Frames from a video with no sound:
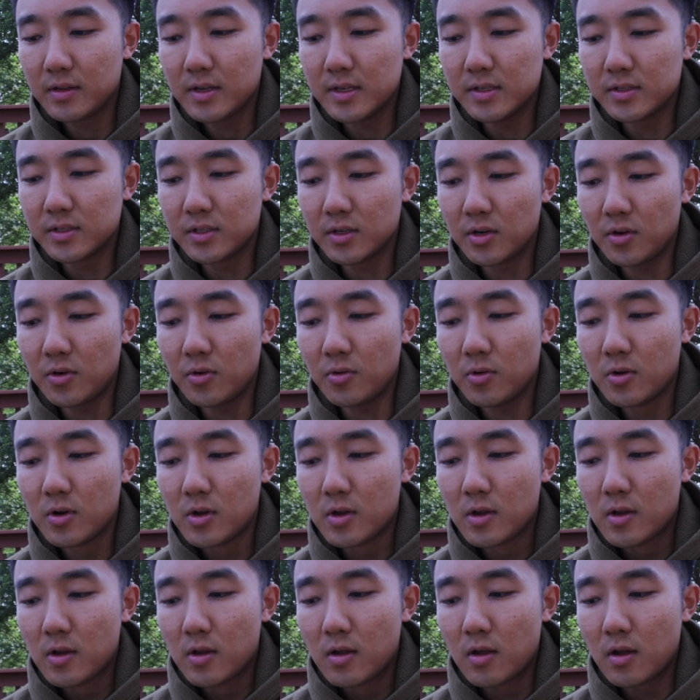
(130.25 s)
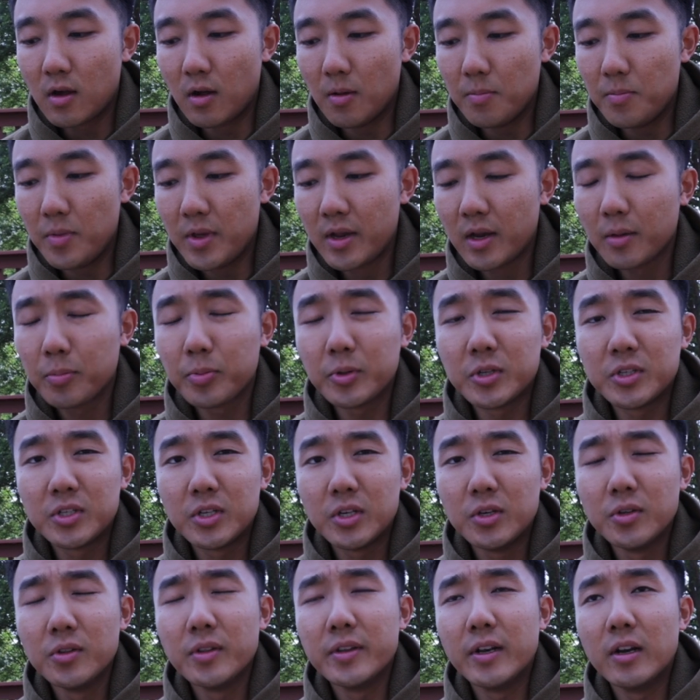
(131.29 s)
And so, uh, being a
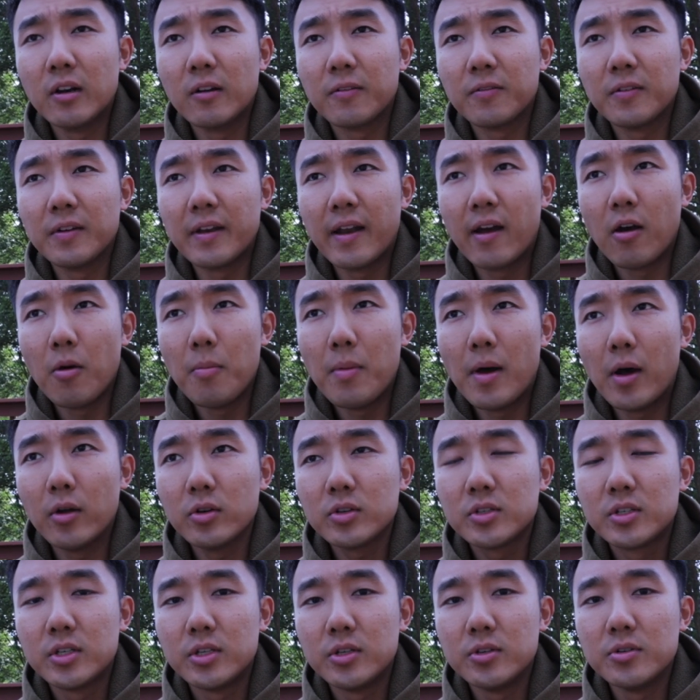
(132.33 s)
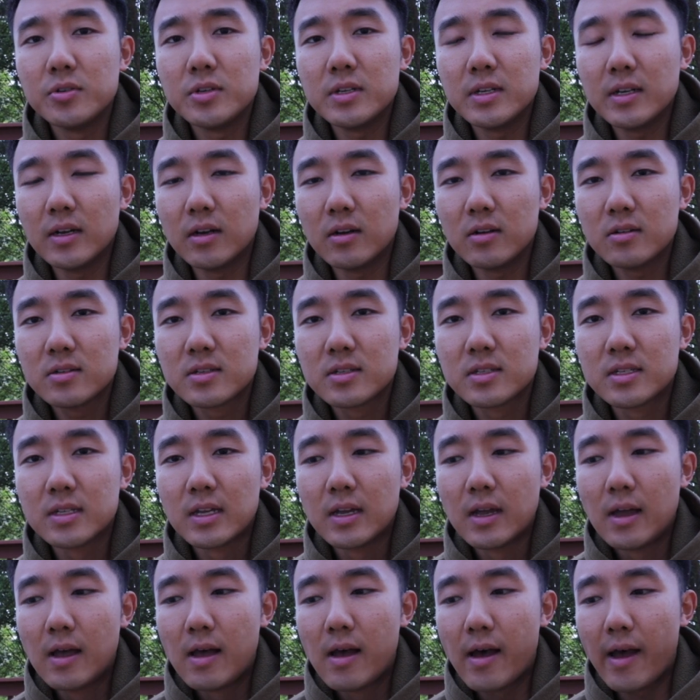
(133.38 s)
platoon leader for now about two years,
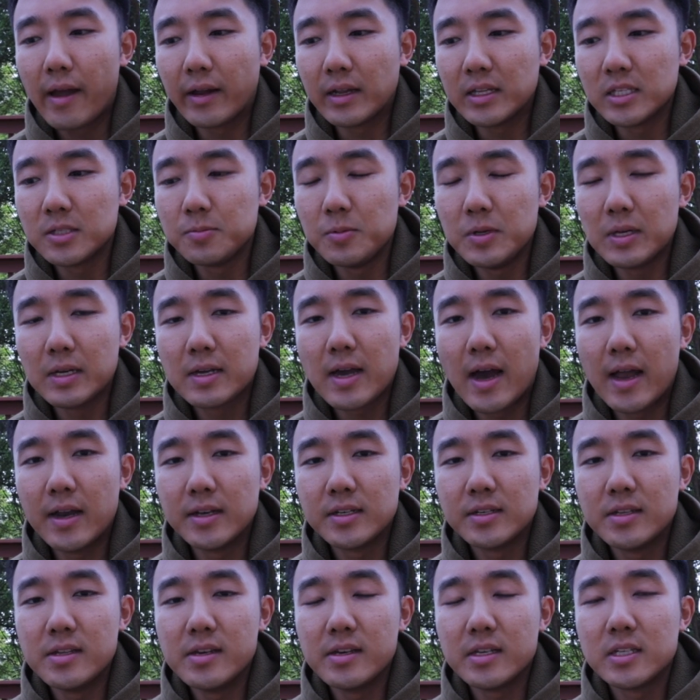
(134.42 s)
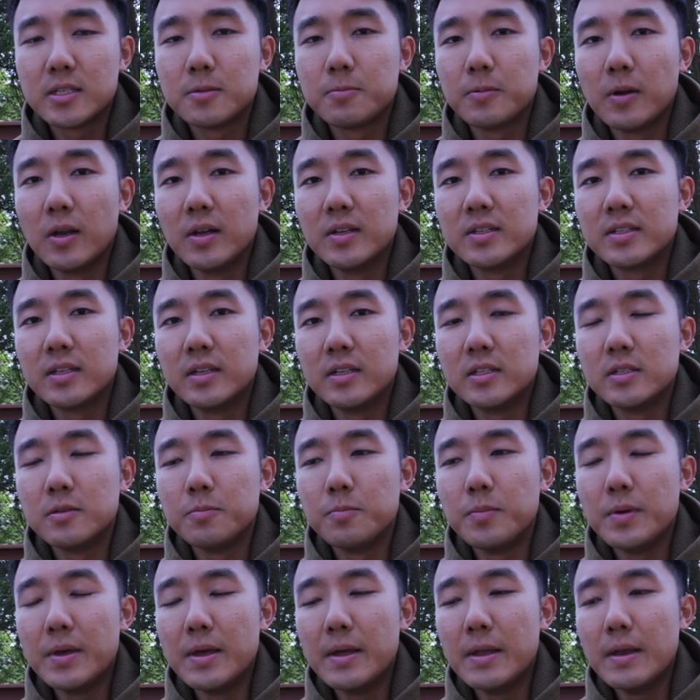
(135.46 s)
I can speak kind of to the experience that it's
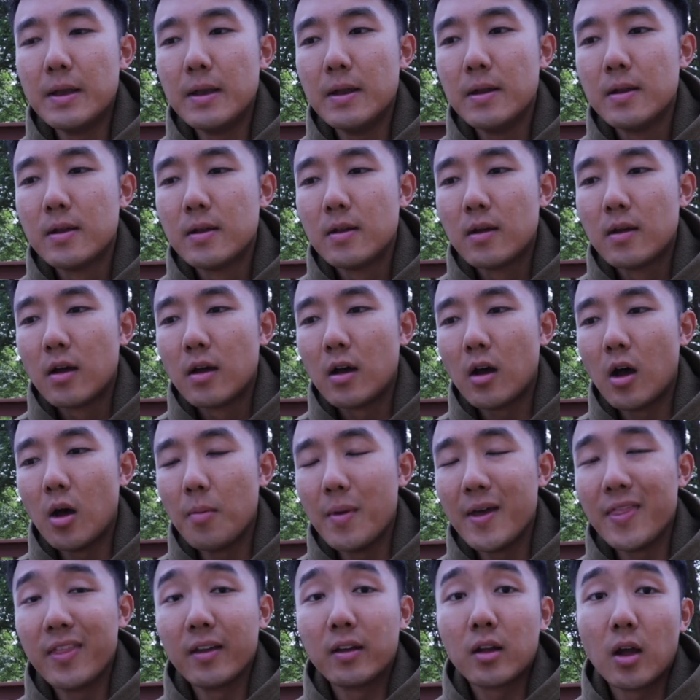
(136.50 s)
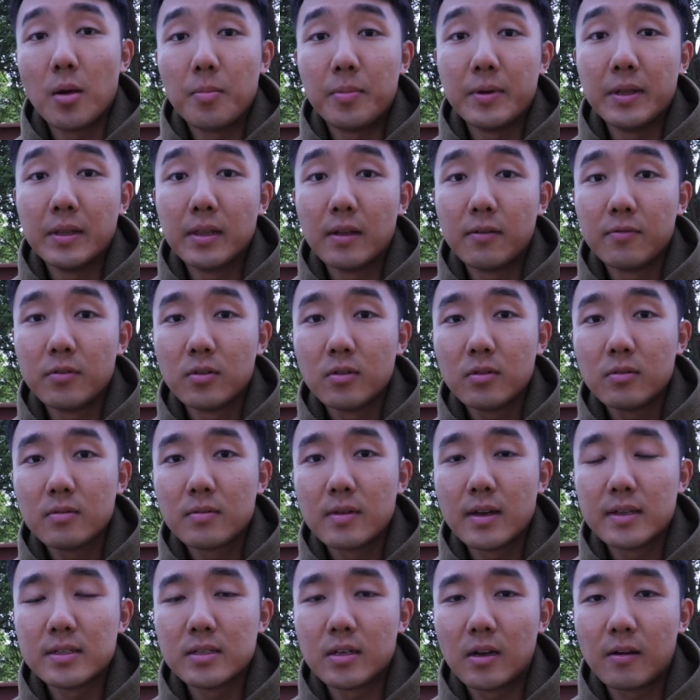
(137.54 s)
been um, at the company level
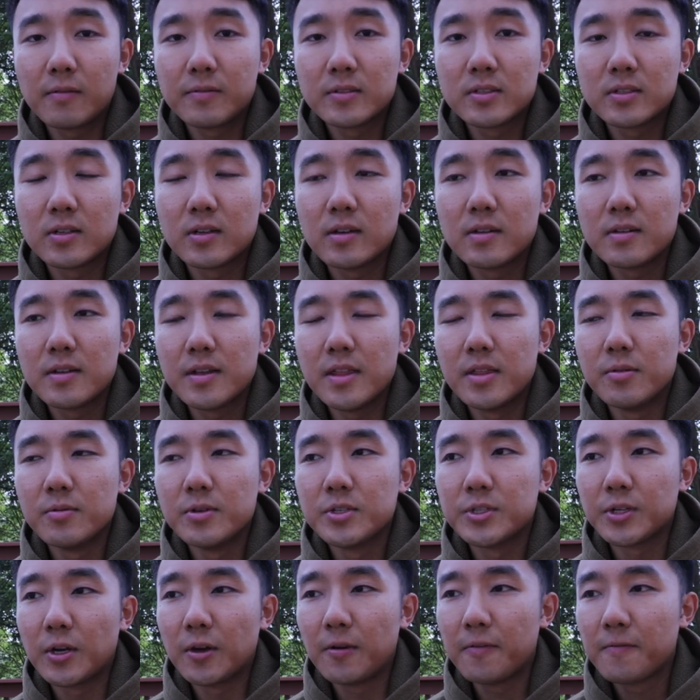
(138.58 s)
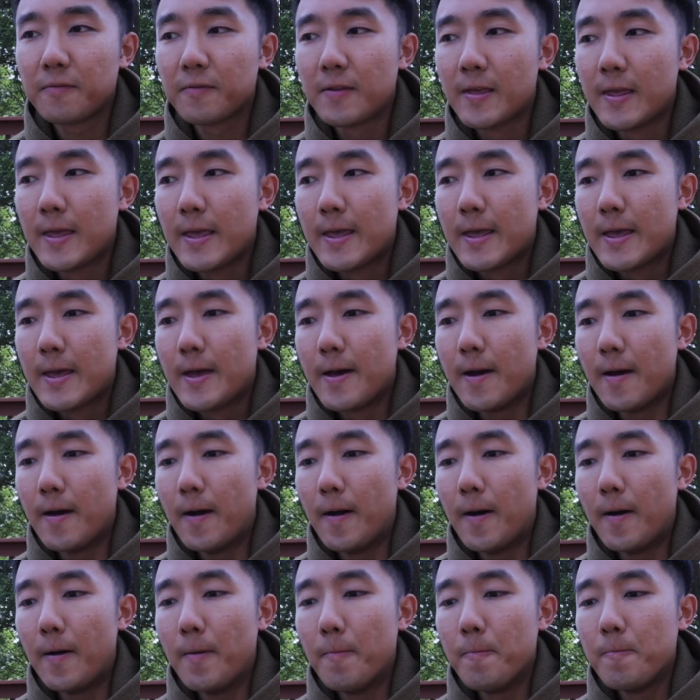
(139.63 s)
as an officer in the reserve,
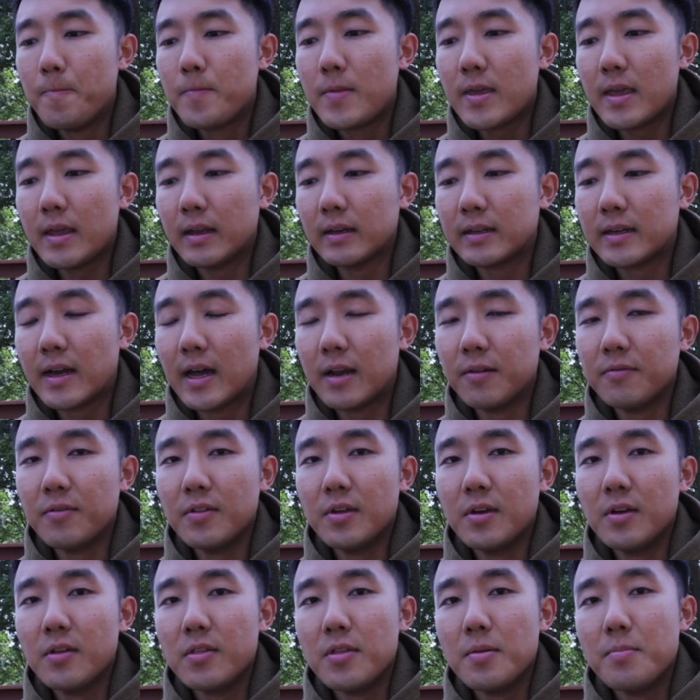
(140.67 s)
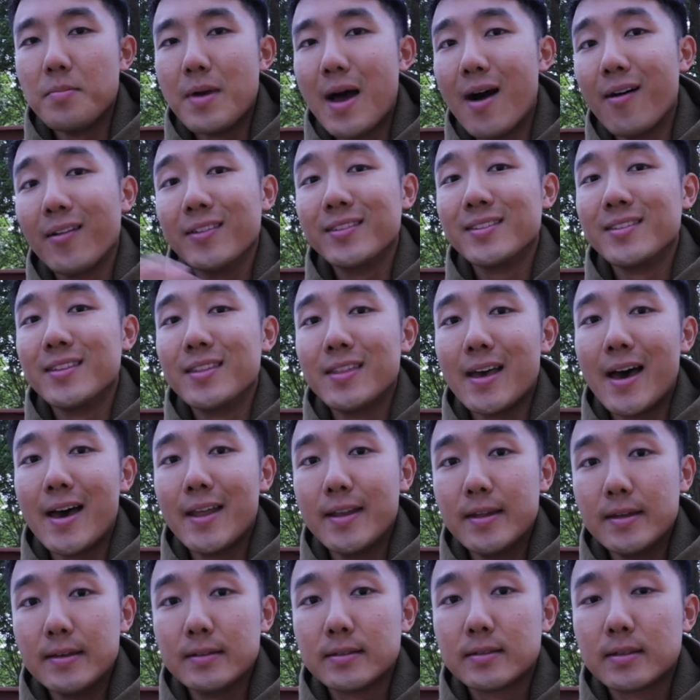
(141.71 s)
um, and kind of the, the balance that that
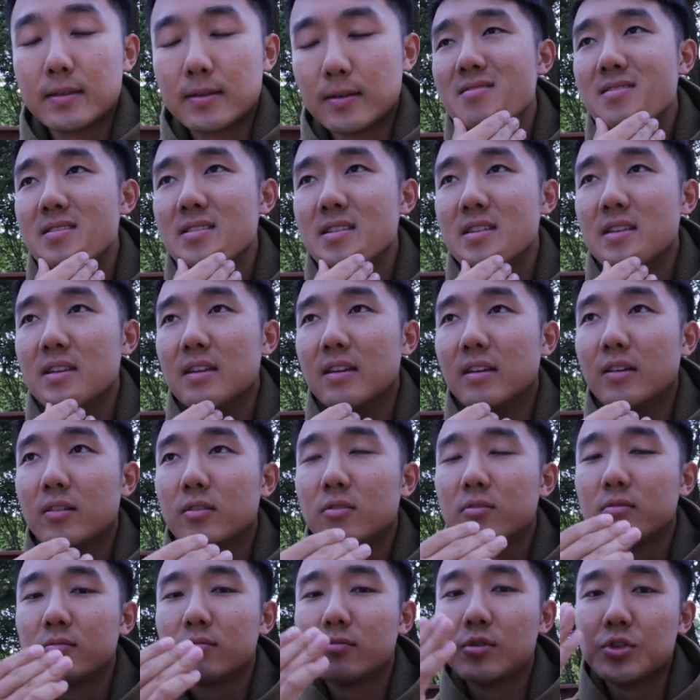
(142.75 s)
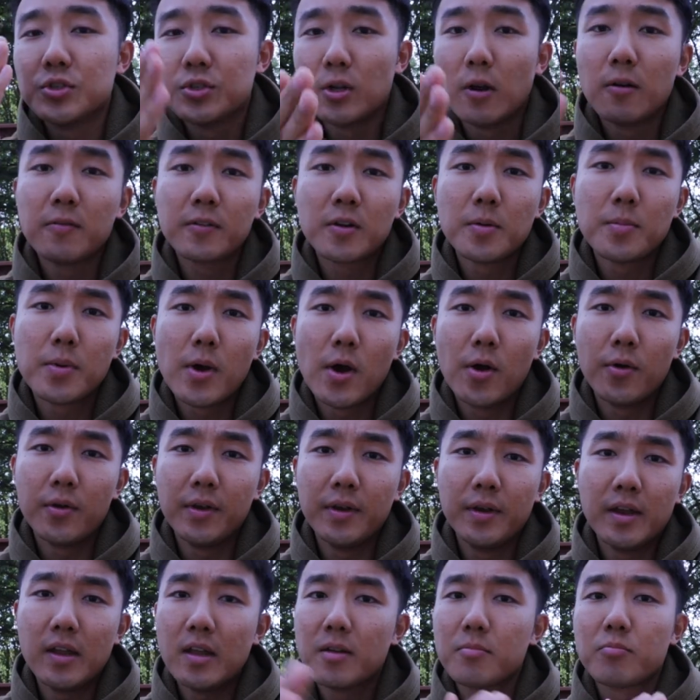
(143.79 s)
is. The reserve
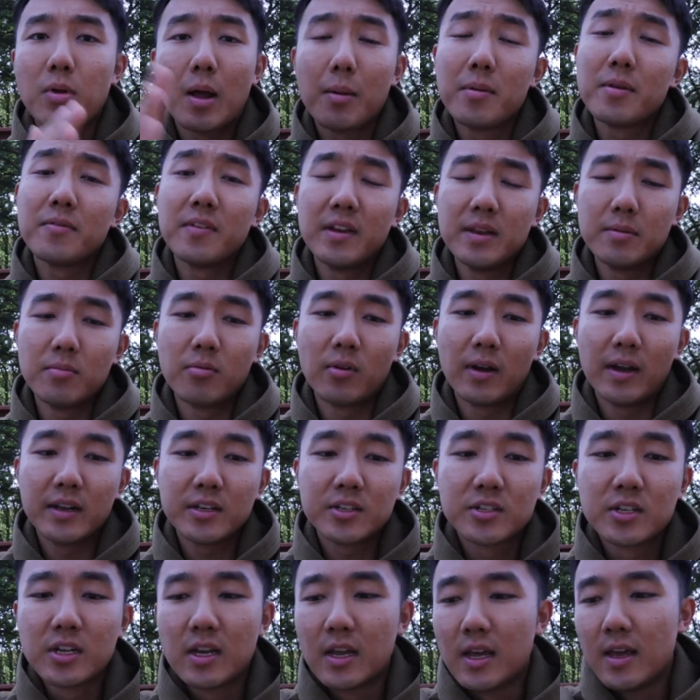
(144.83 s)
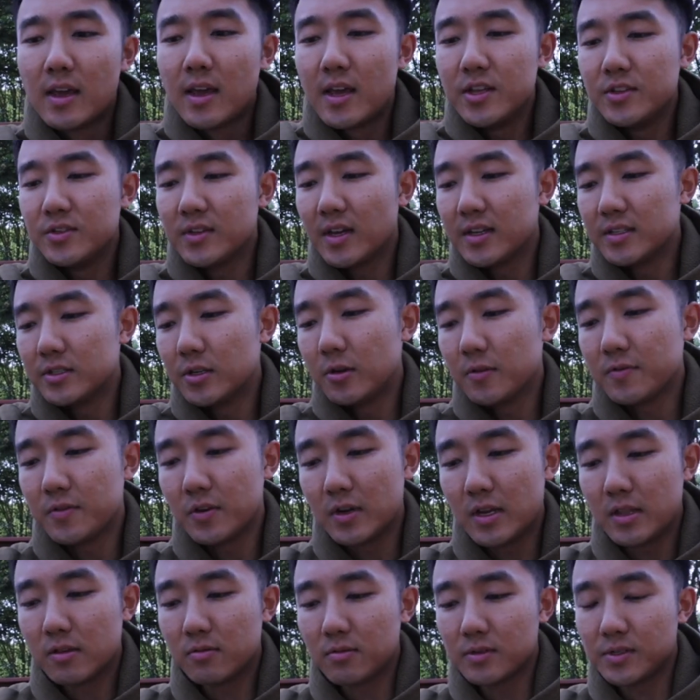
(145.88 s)
component, probably of any branch, as you guys know, if
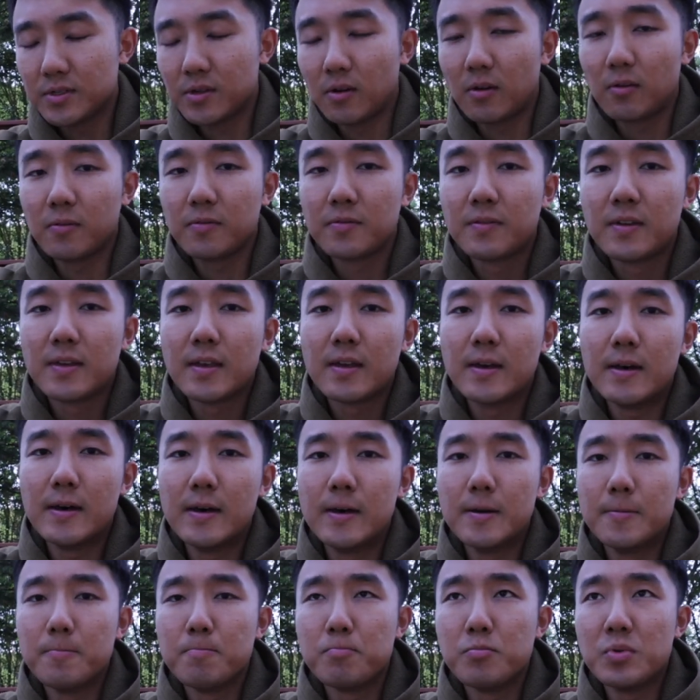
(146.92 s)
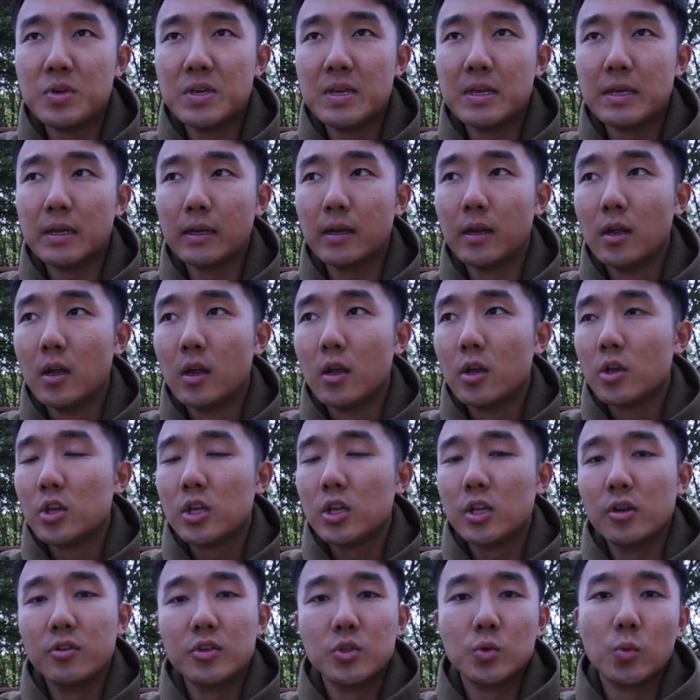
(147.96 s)
you're in the reserve, um, being,
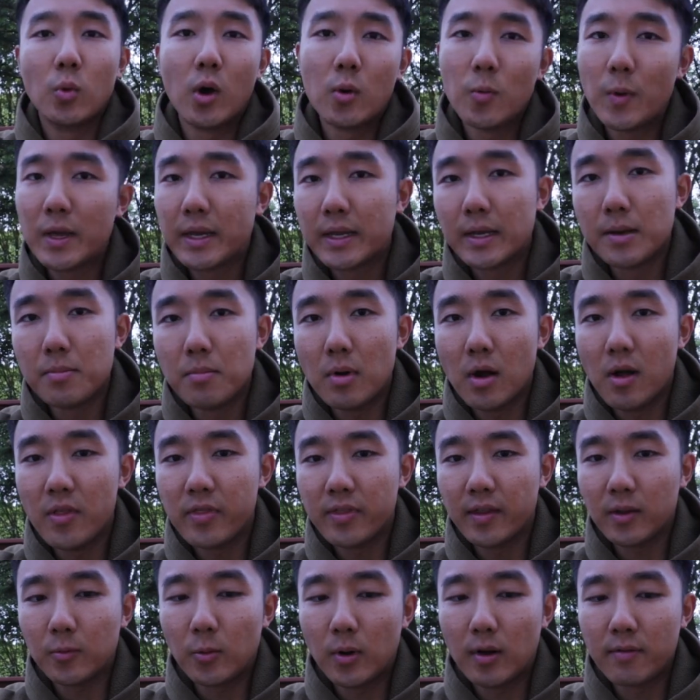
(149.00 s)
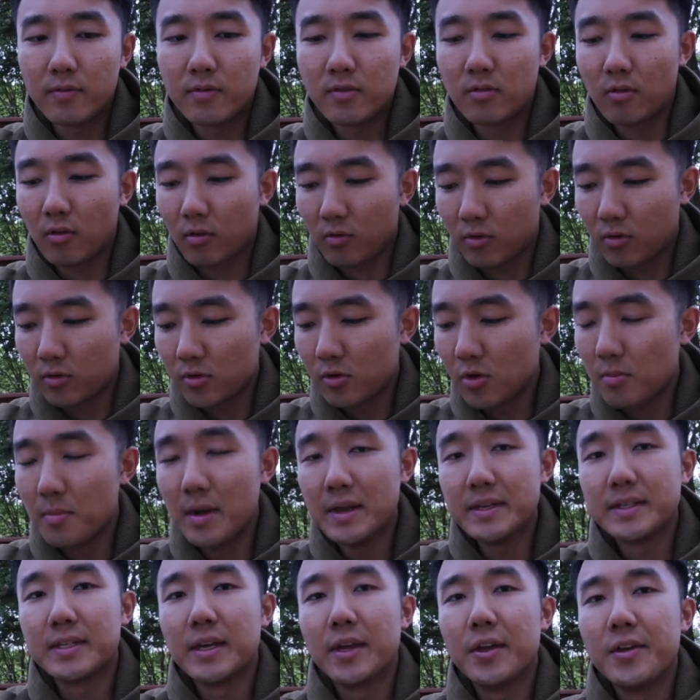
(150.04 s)
you know, just one weekend a month, like whatever your recruiter
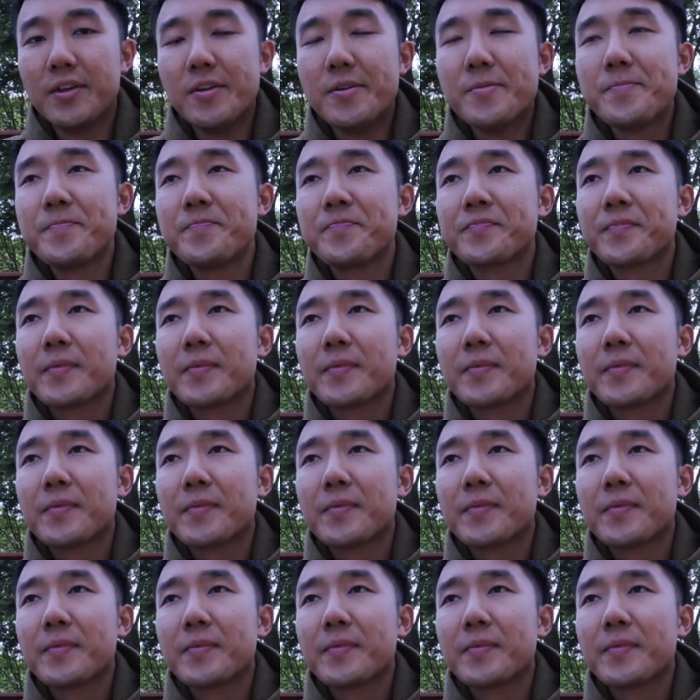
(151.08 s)
might tell you,